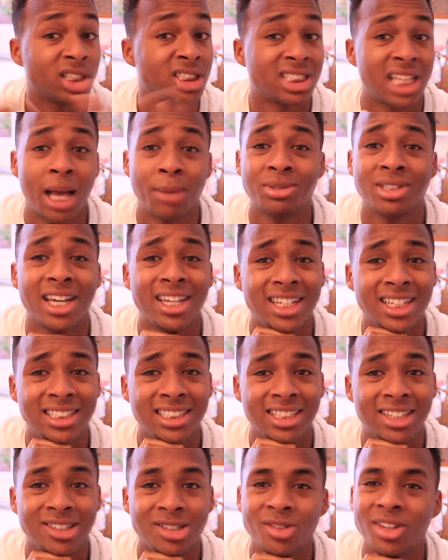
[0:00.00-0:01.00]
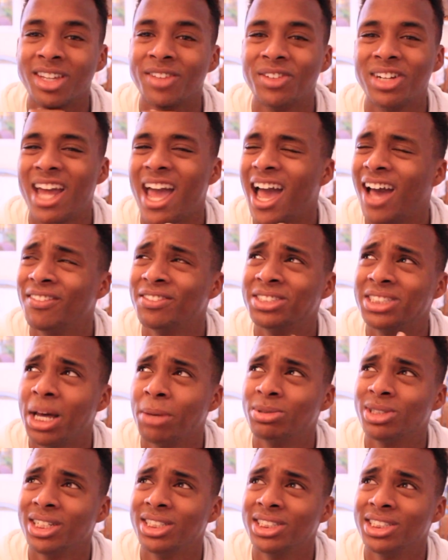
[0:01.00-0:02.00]
a stop sign is here. Do they even have
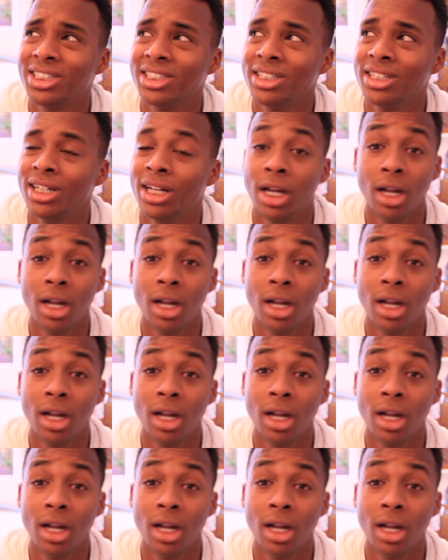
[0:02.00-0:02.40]
stop signs here?